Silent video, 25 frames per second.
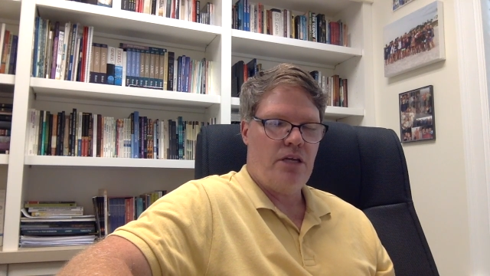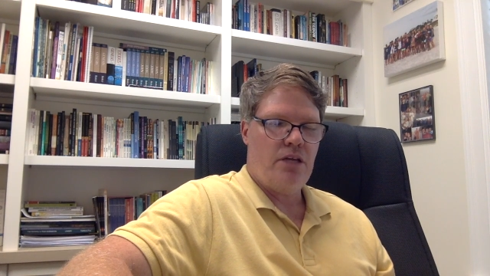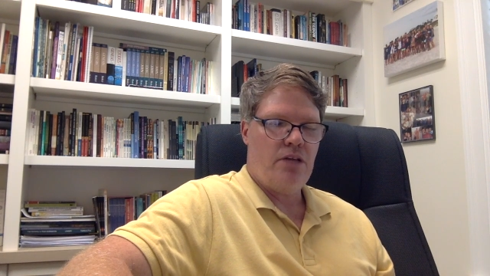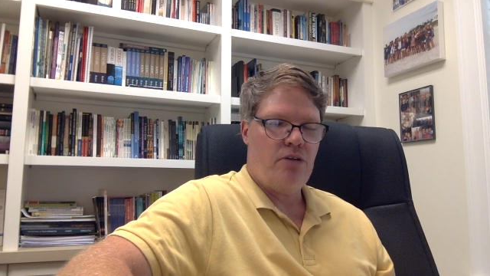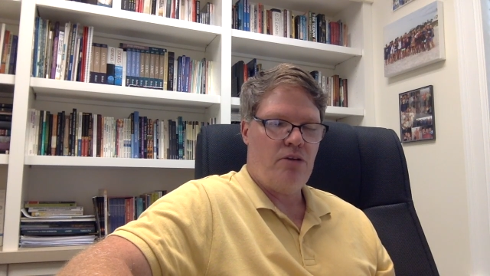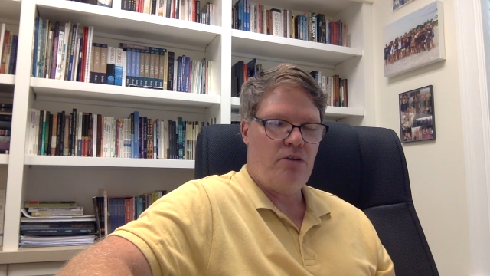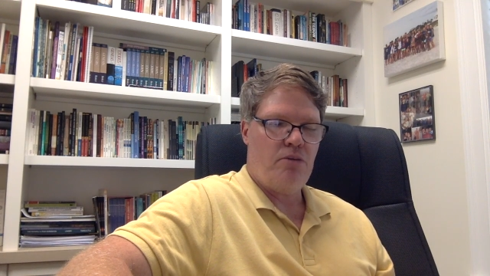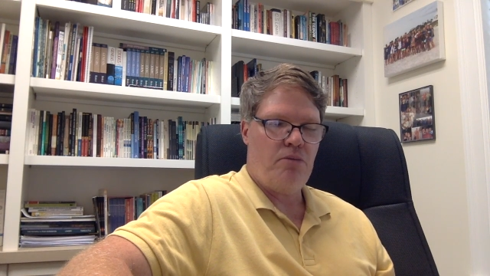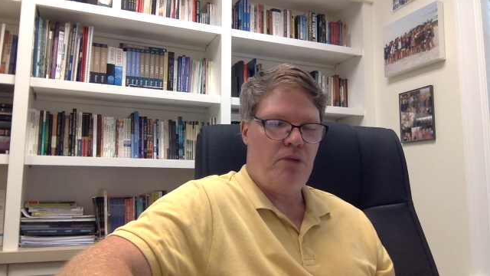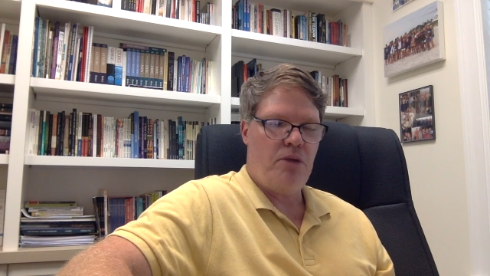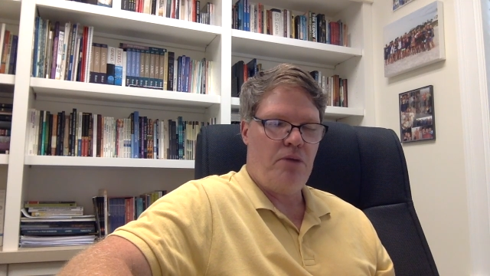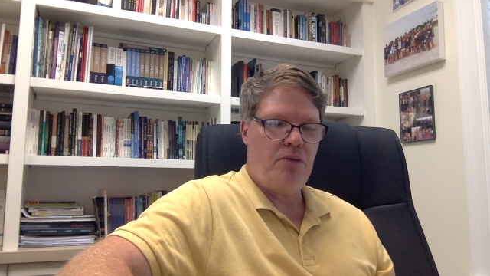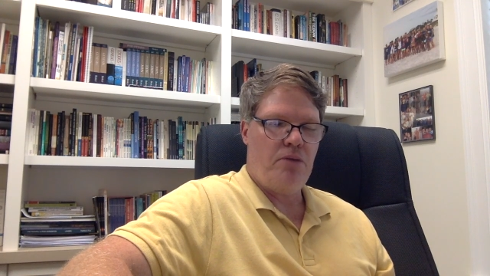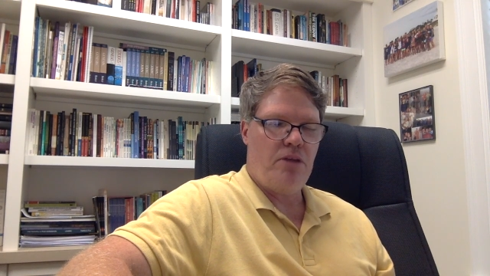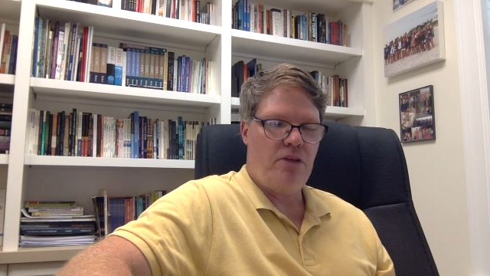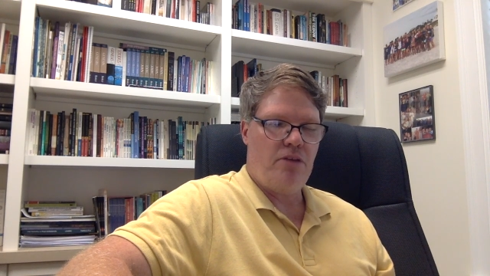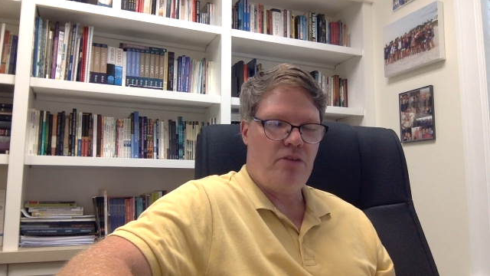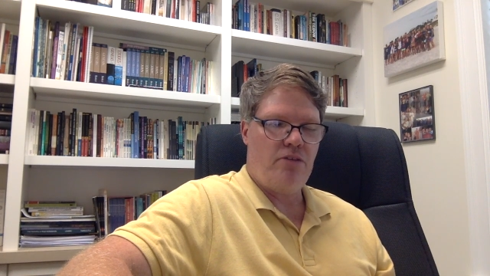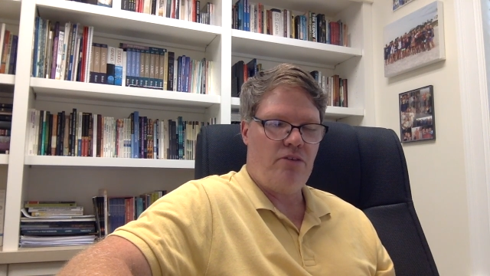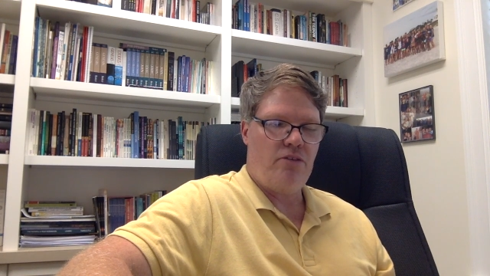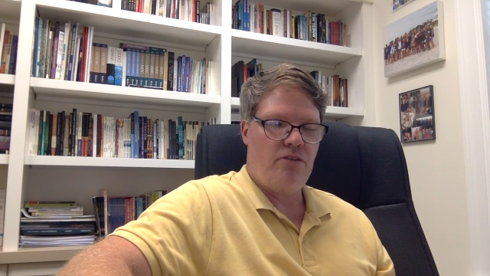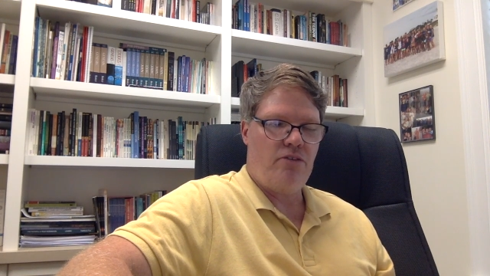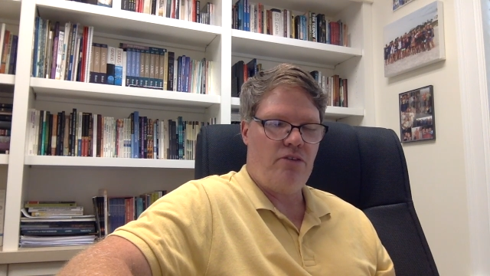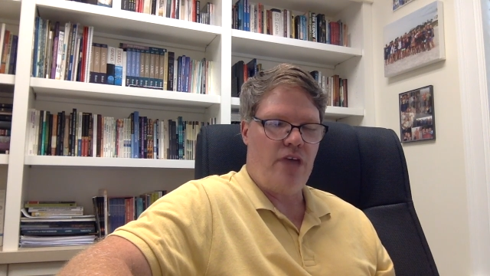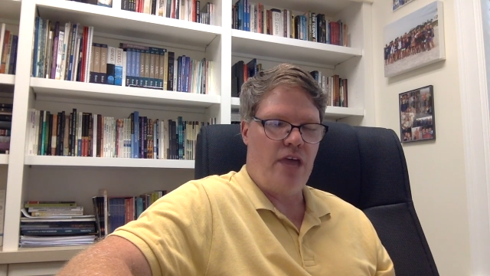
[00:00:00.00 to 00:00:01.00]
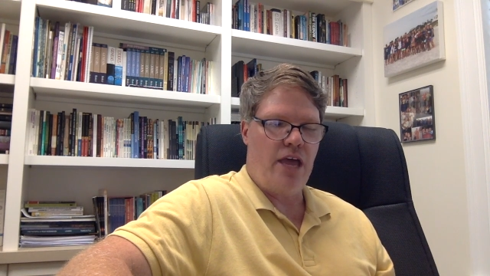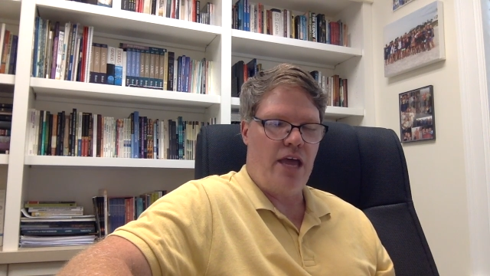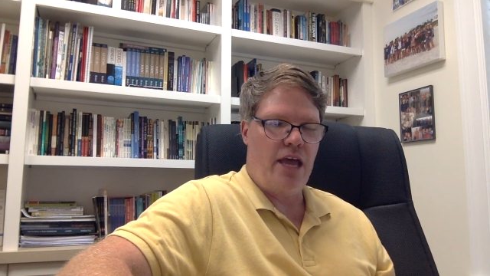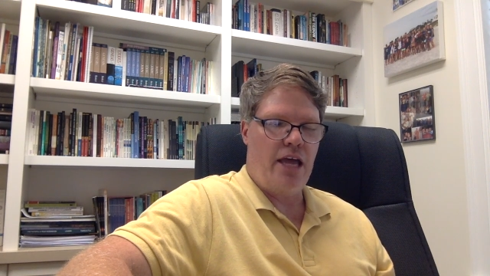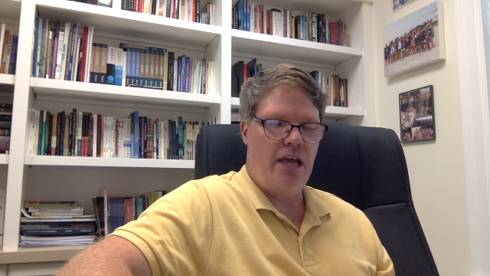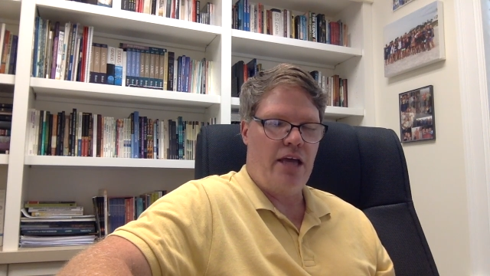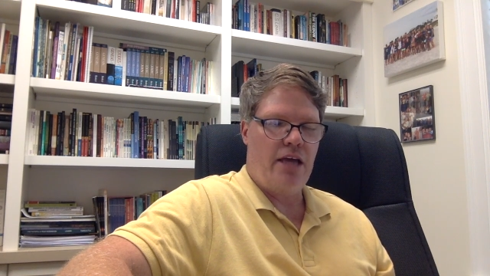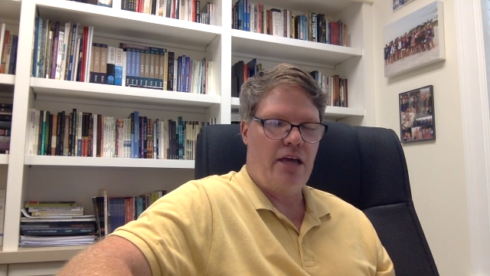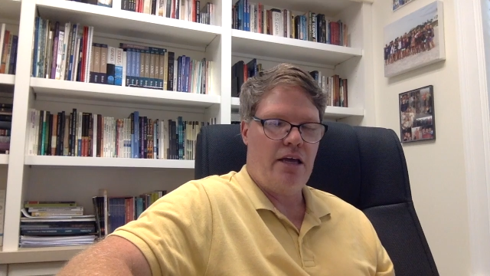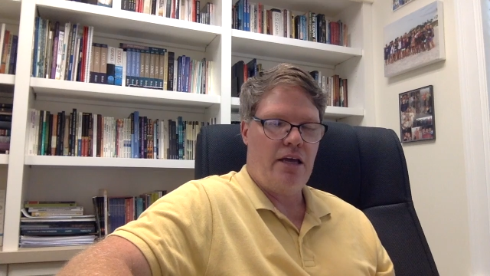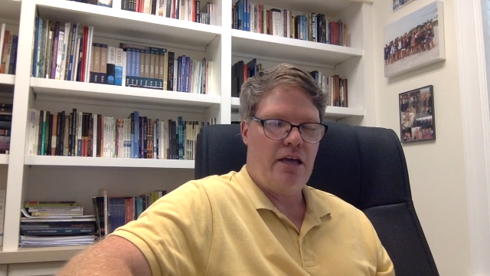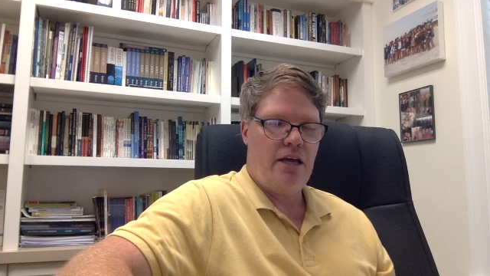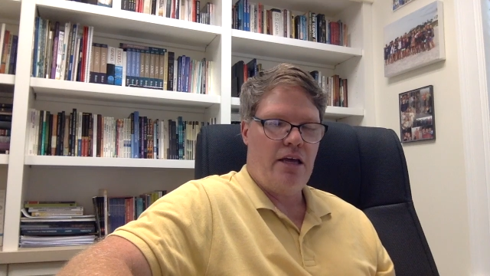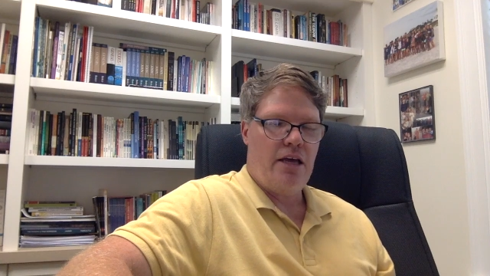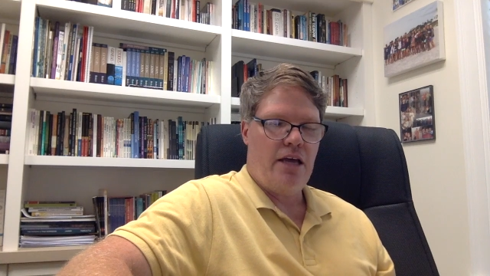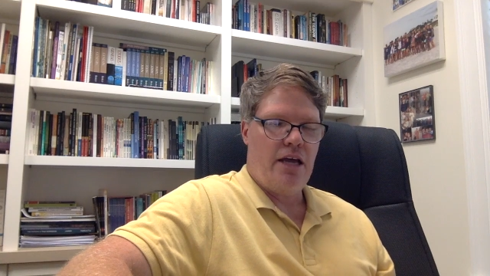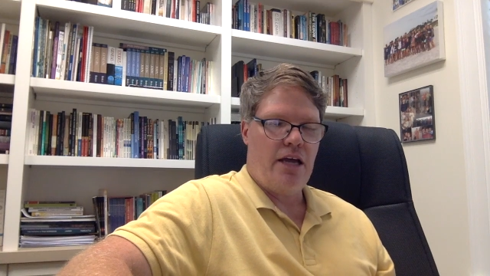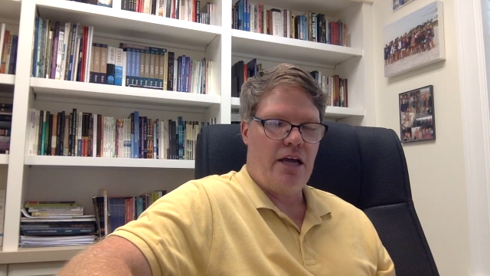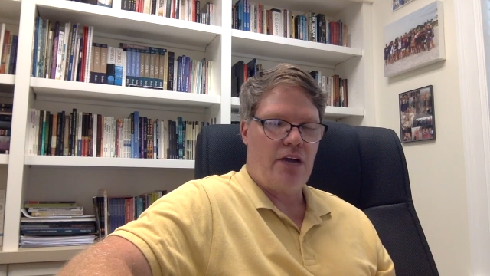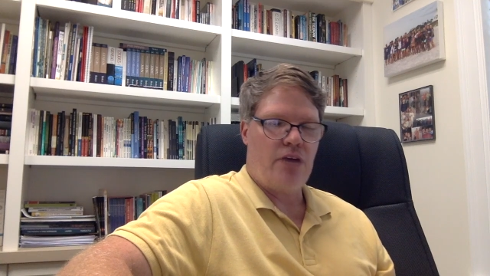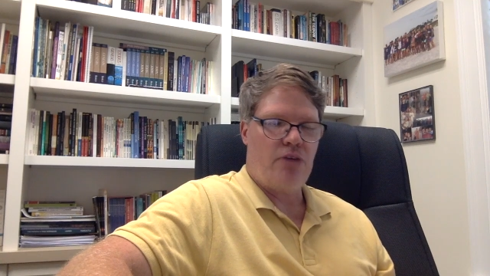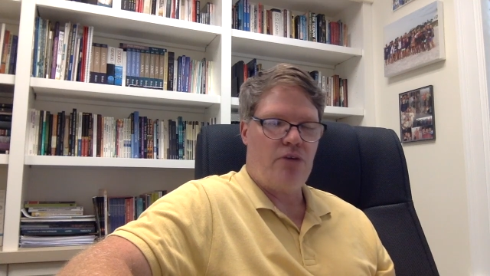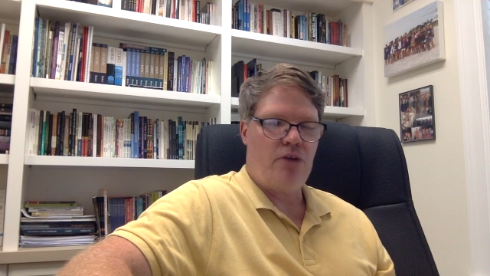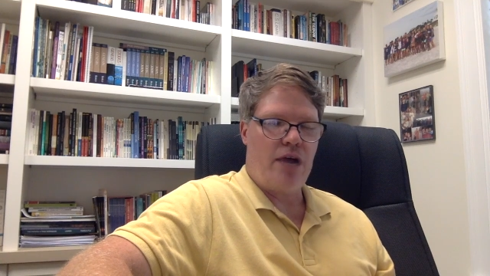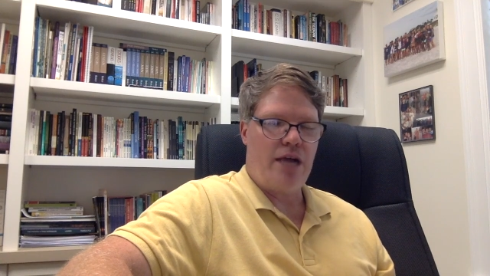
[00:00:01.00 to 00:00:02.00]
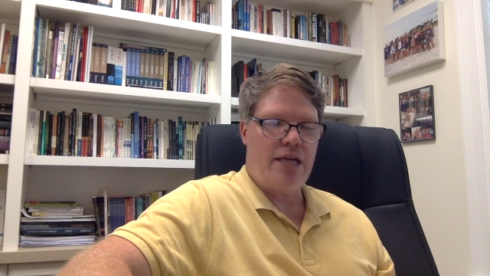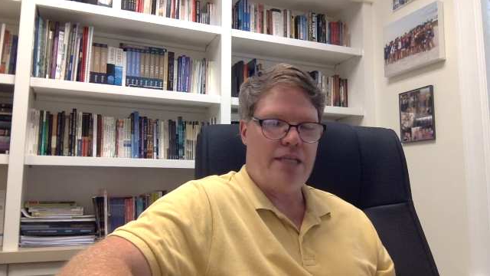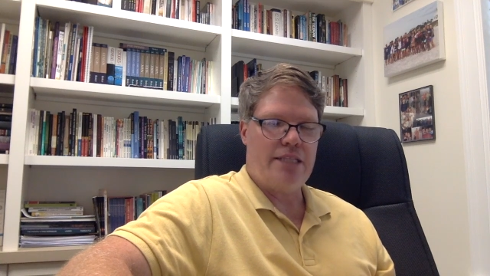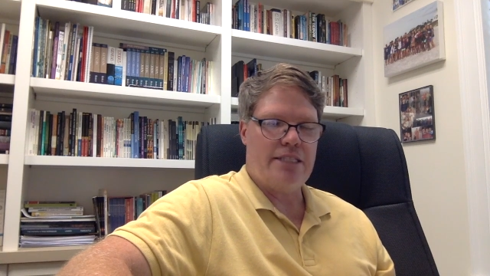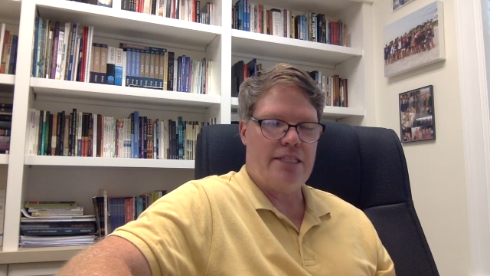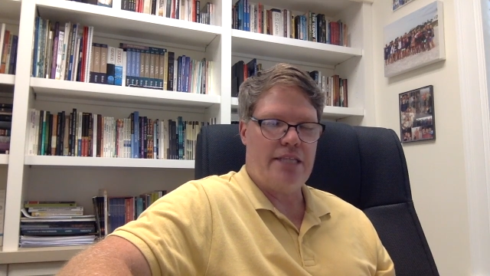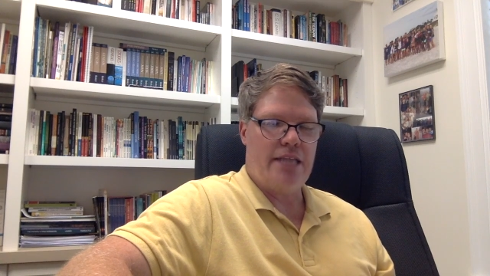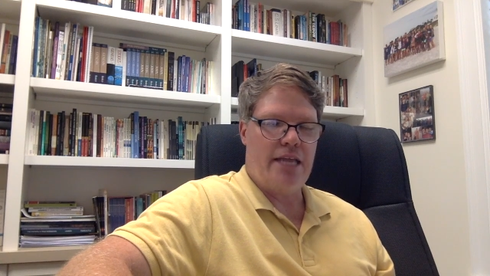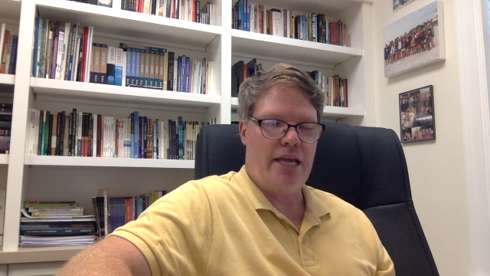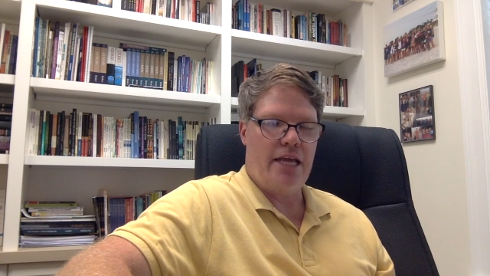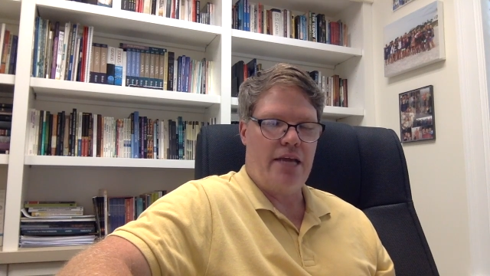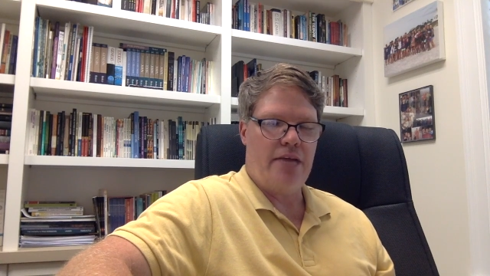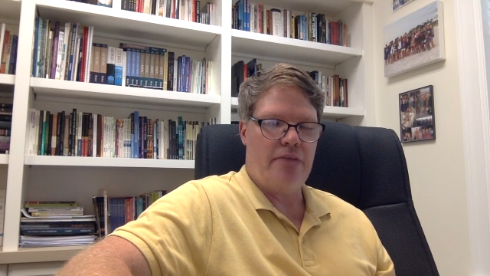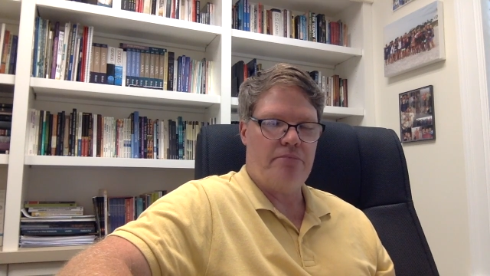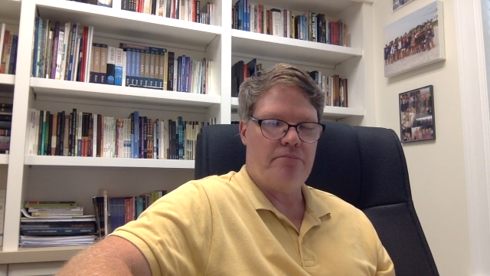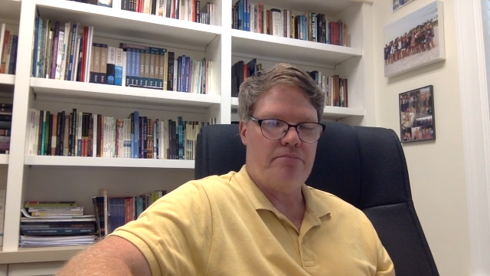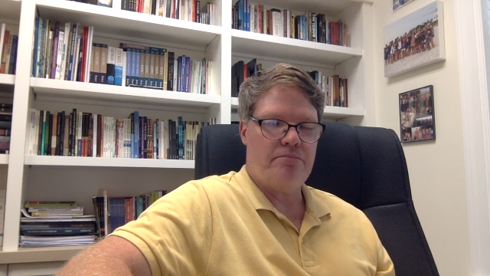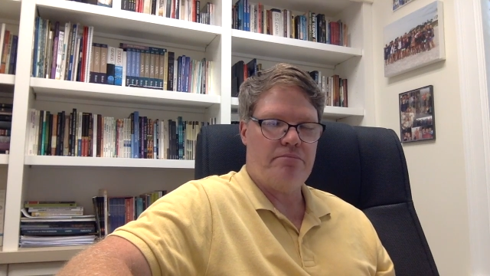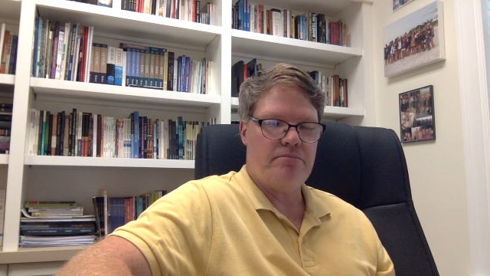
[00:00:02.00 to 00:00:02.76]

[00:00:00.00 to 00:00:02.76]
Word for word: Lord, be with us this day. In Christ's name,